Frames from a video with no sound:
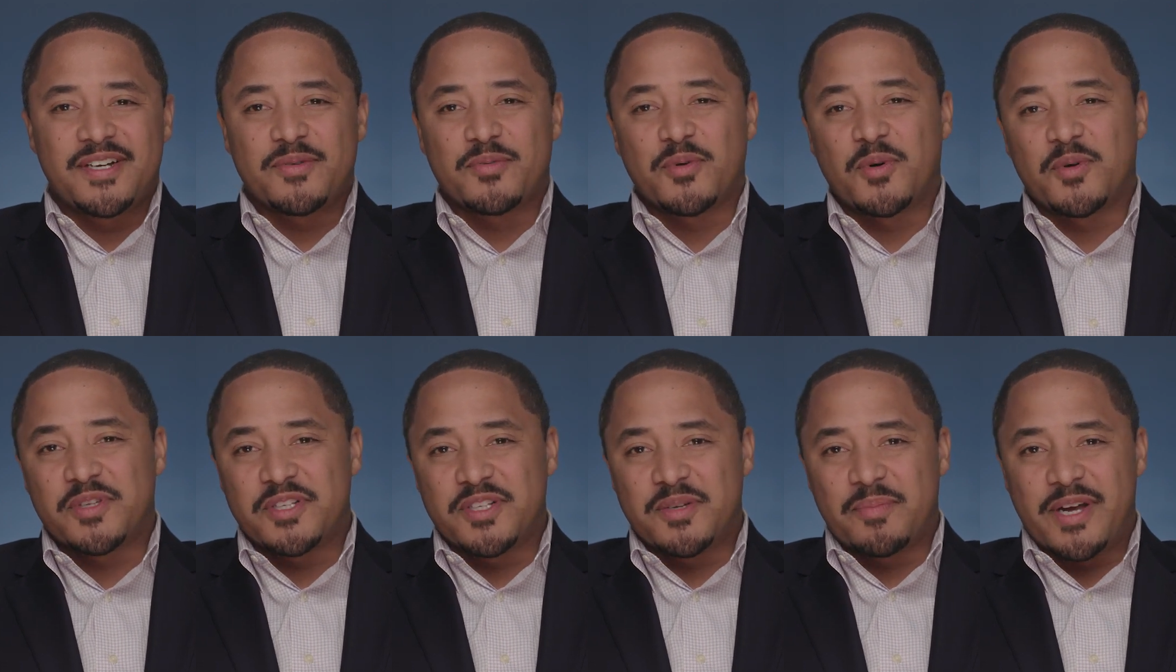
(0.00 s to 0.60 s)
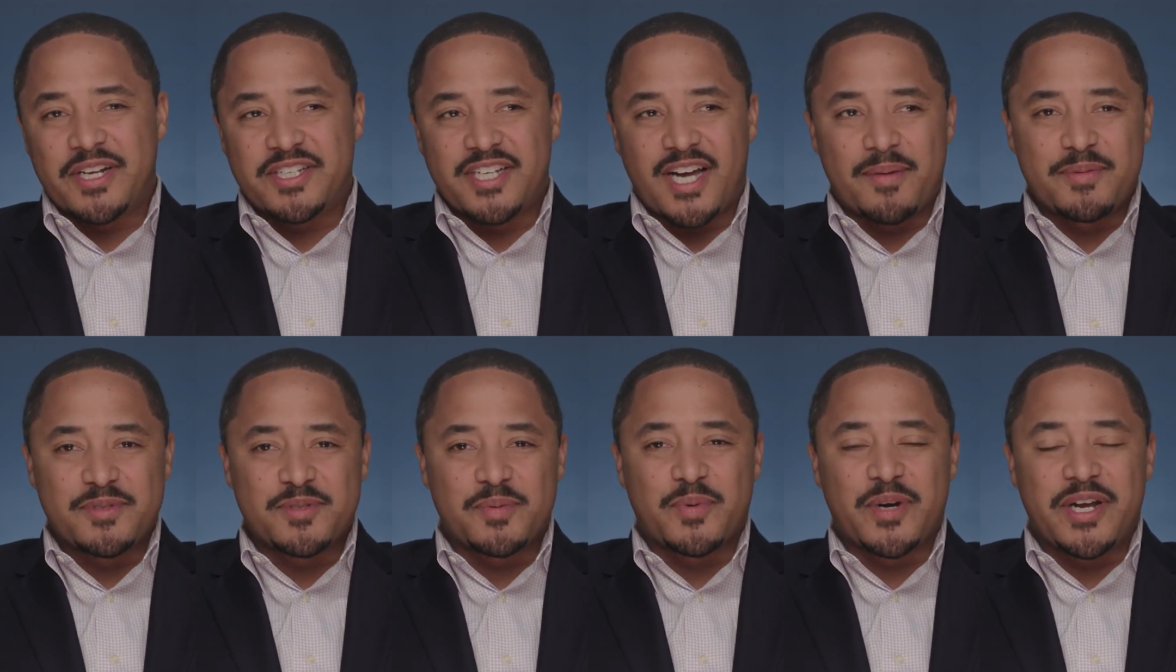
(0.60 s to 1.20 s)
rolled into my job
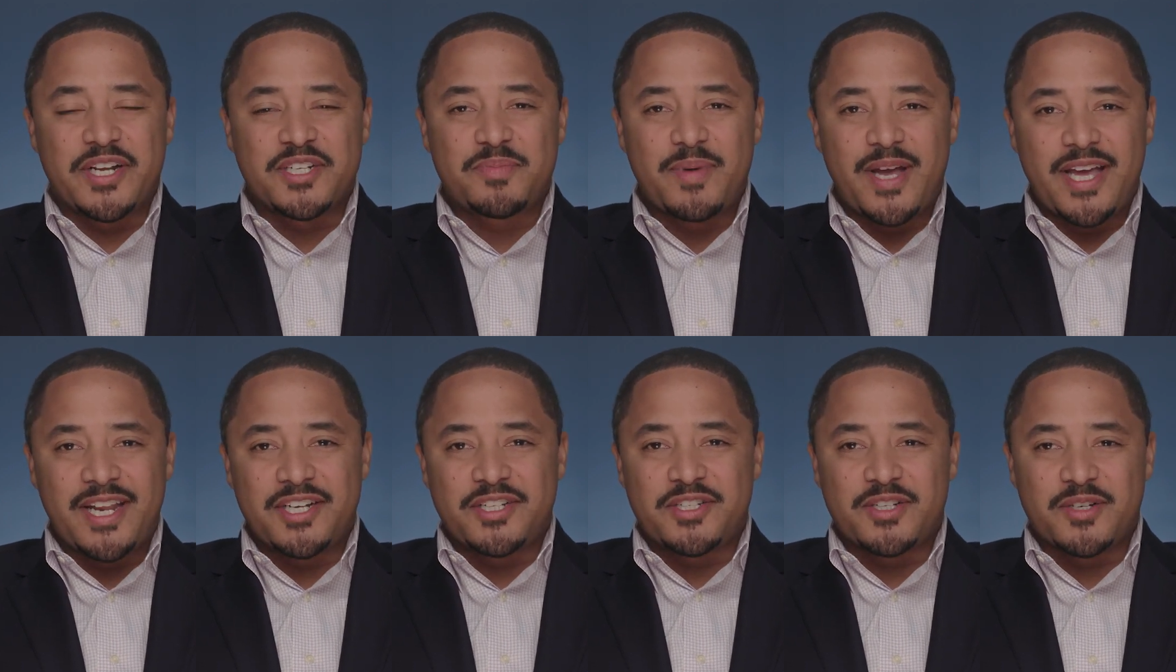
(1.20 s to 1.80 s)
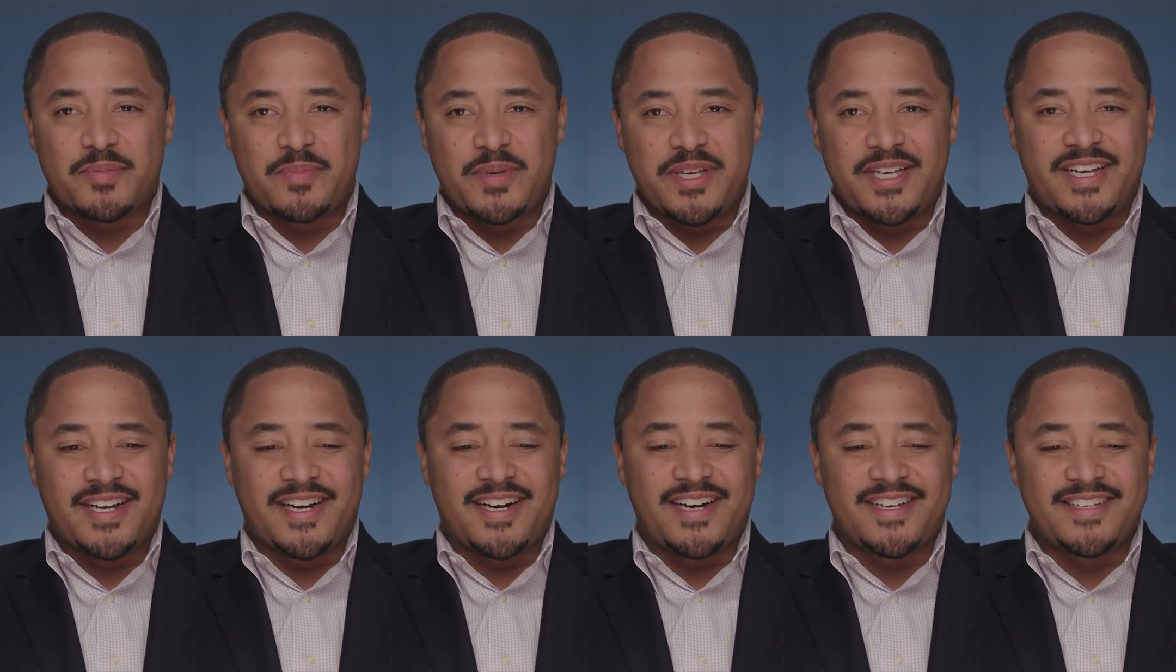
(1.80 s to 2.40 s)
as a branch manager
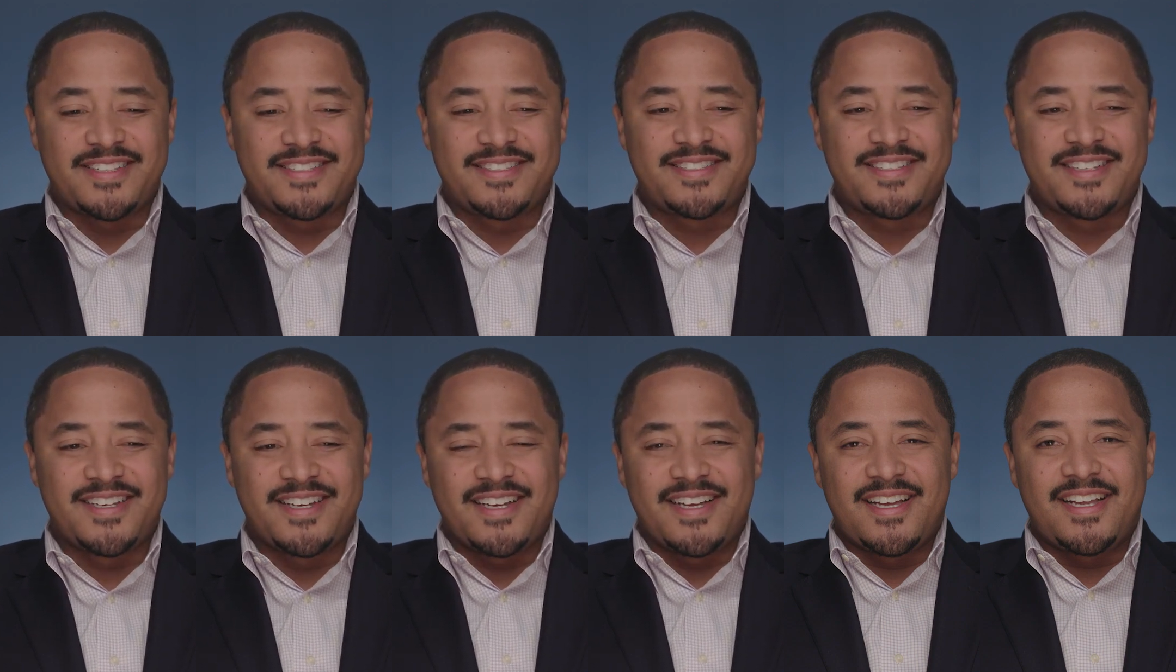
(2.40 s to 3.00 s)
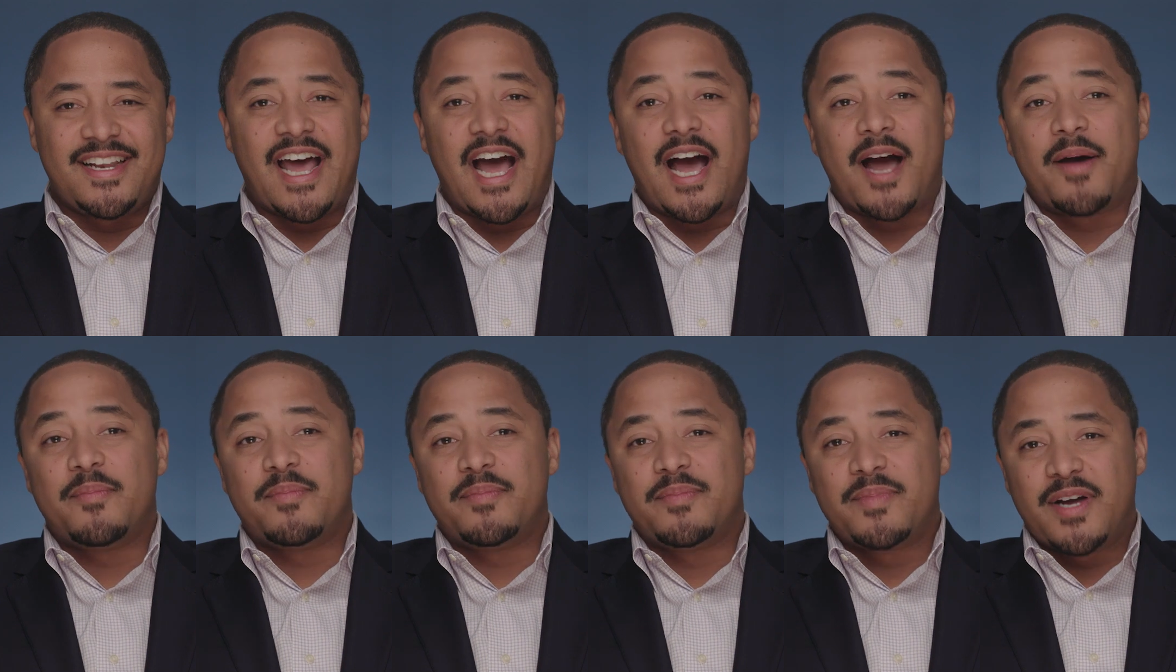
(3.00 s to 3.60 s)
because now
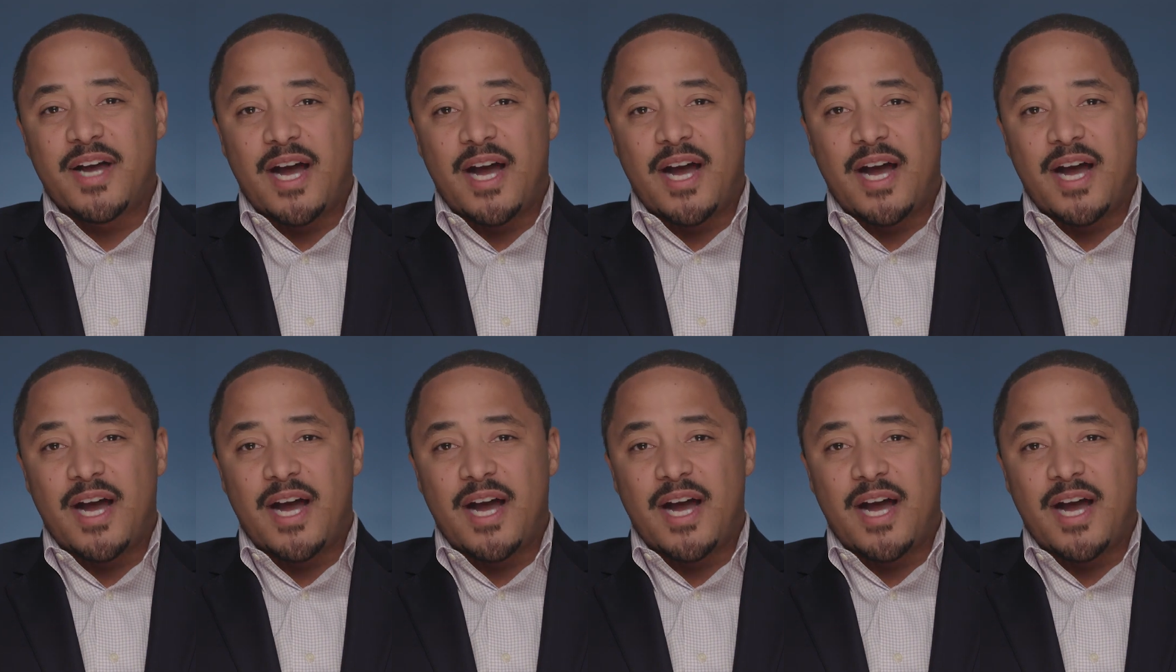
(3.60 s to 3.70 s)
I'm,